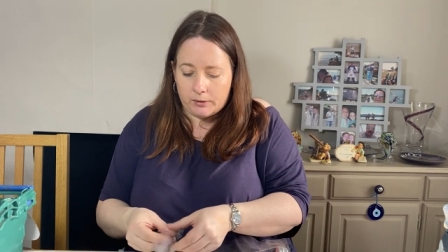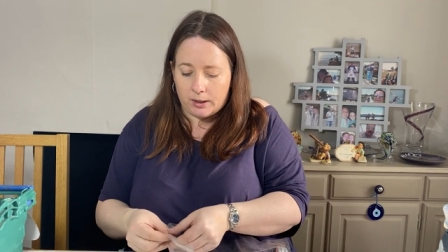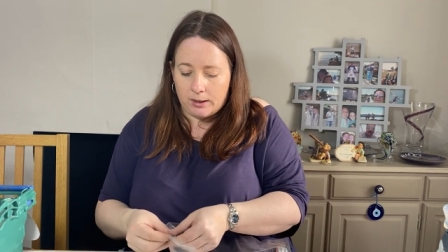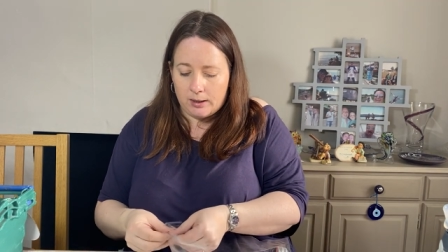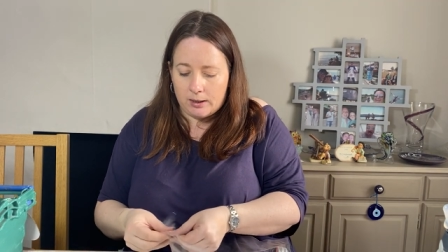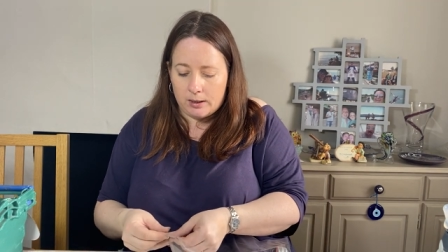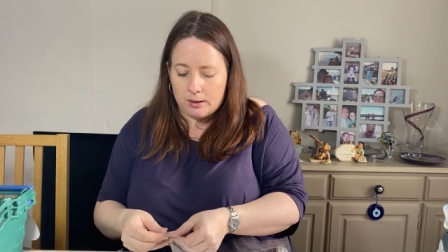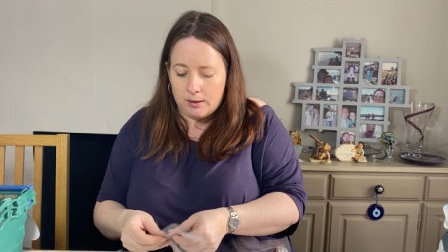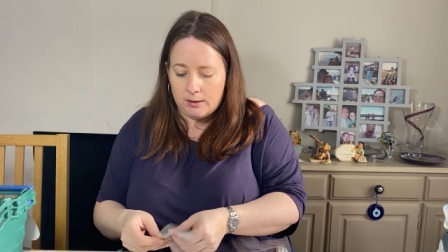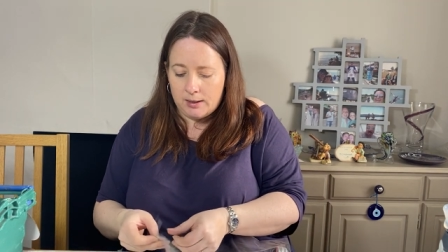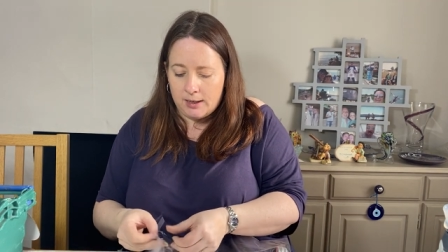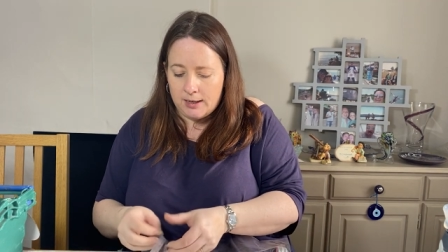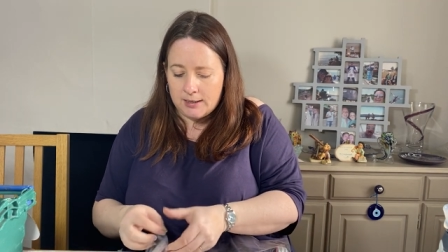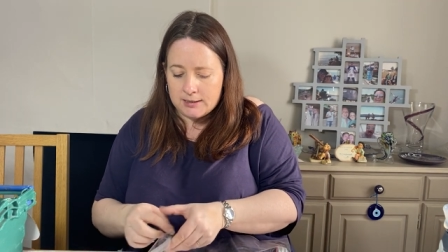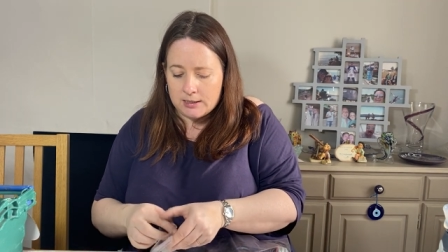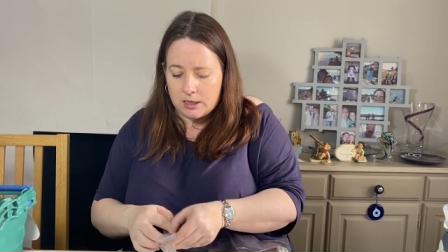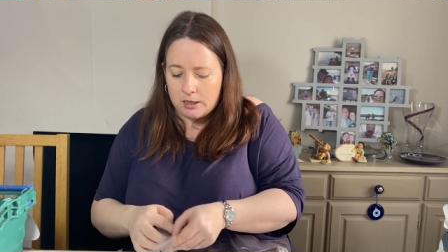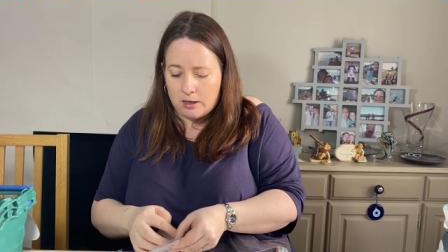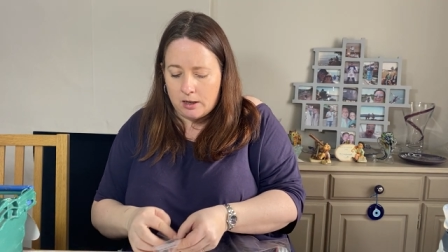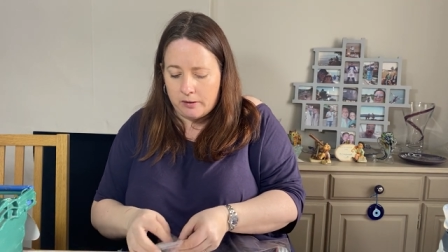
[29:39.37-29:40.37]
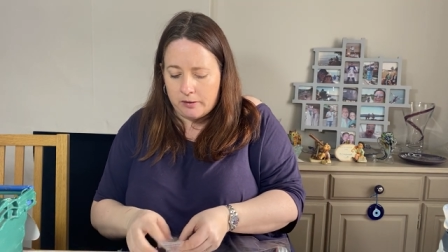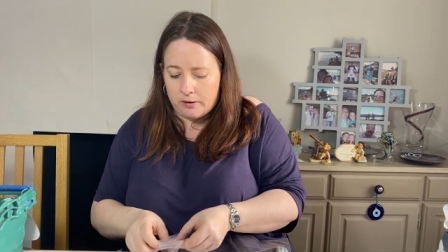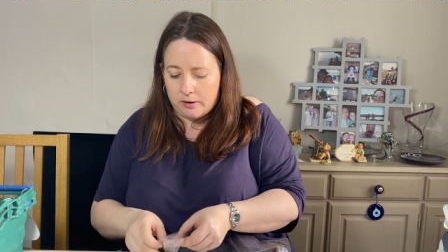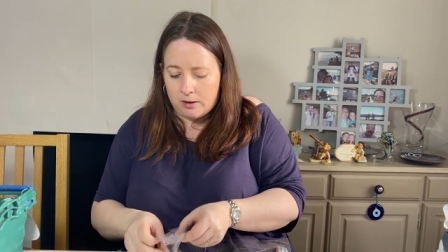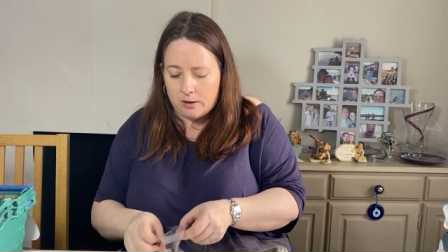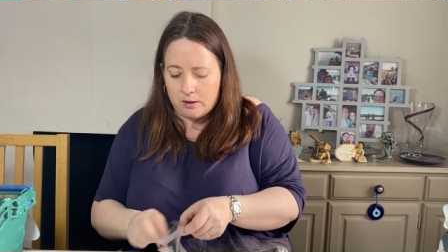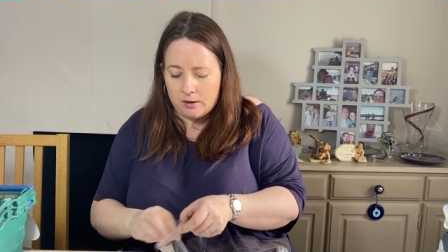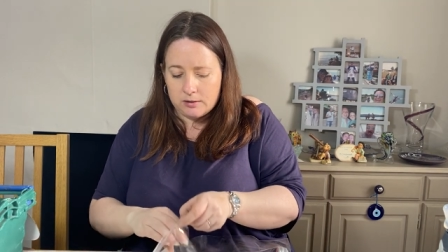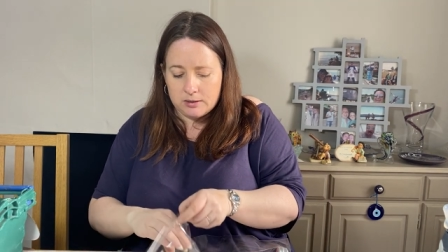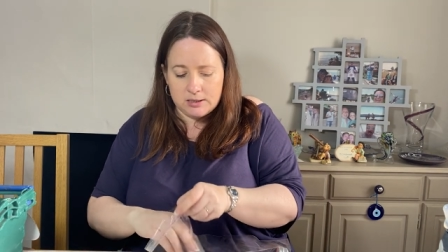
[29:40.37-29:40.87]
Uh, here's
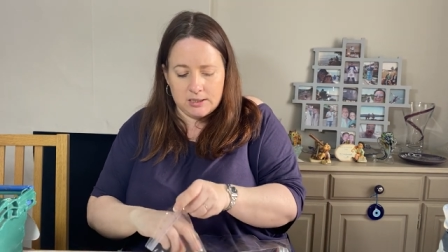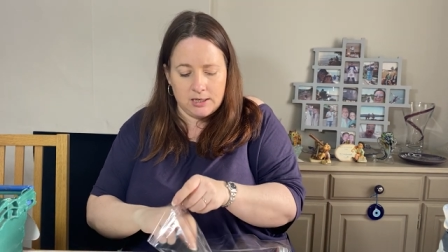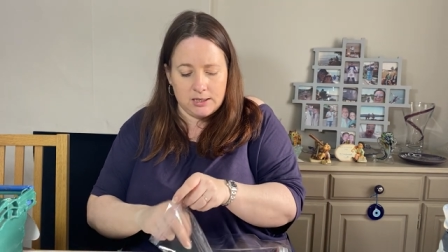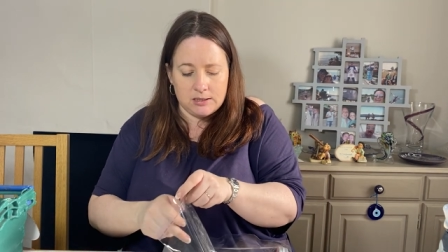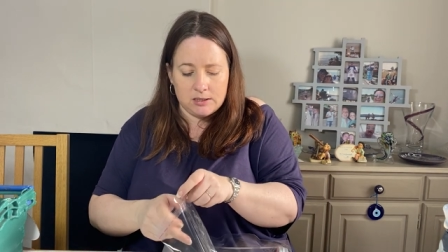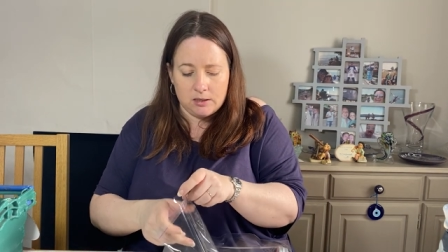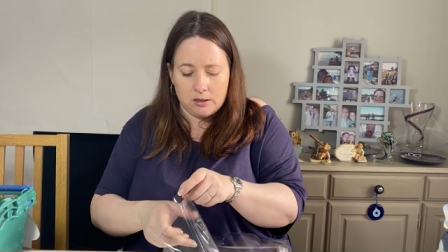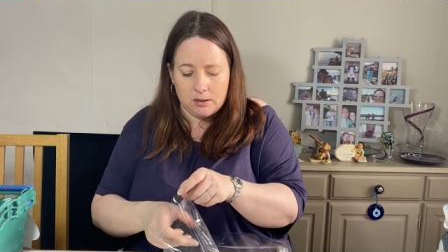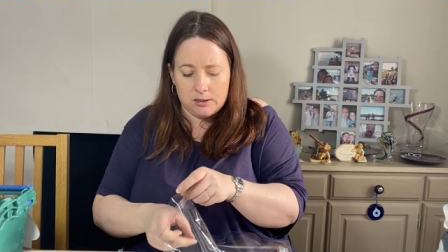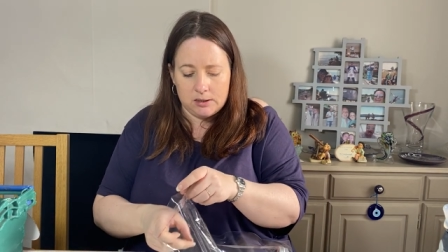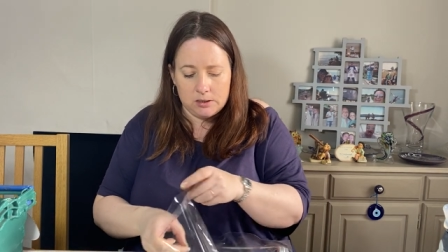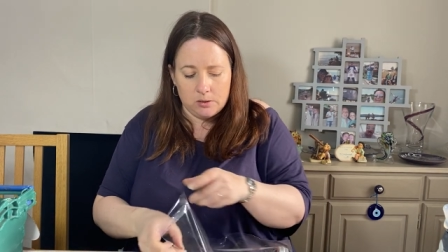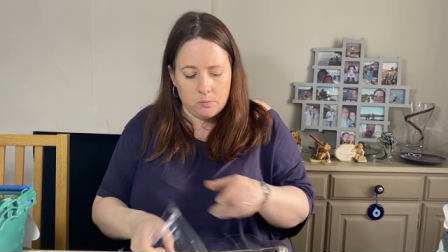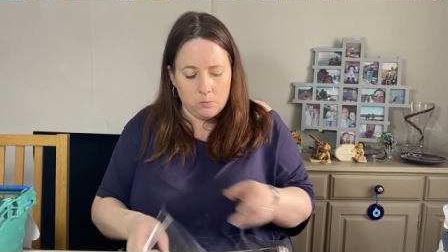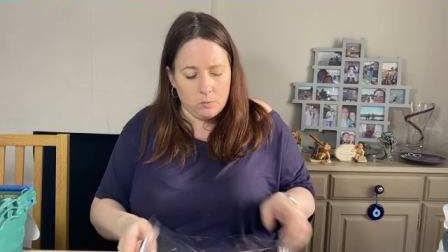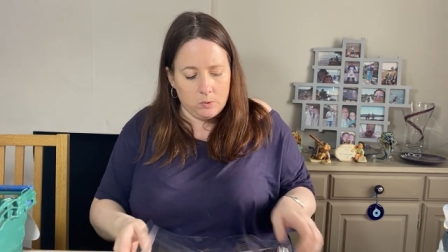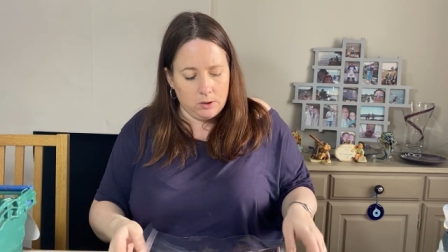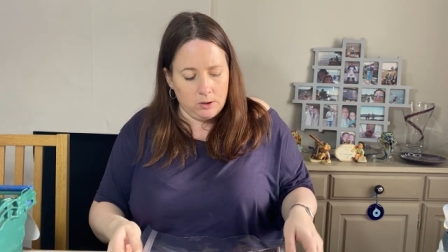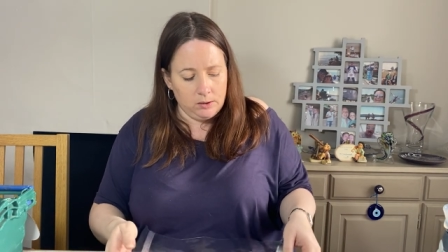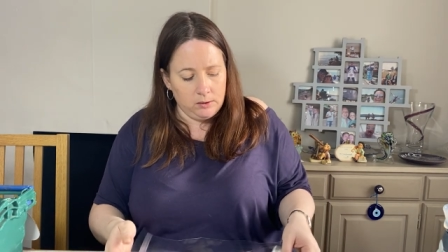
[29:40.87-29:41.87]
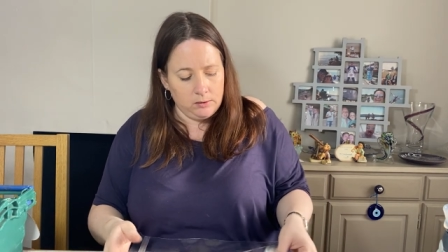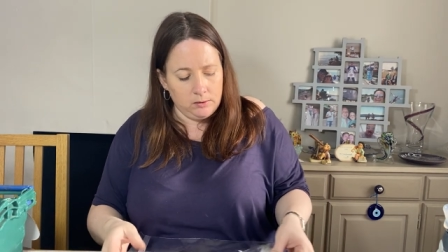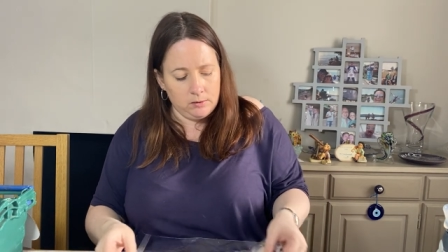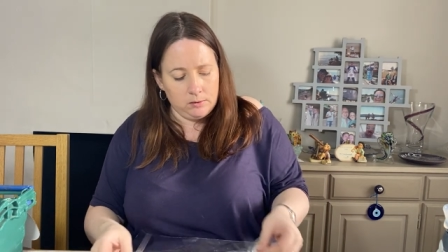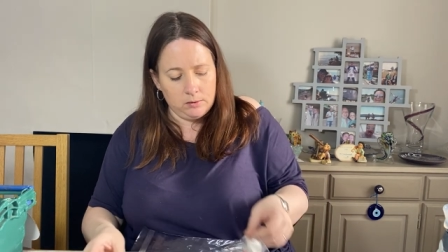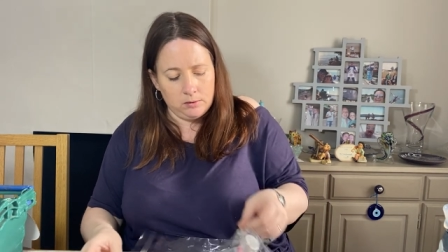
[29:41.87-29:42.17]
another six item one.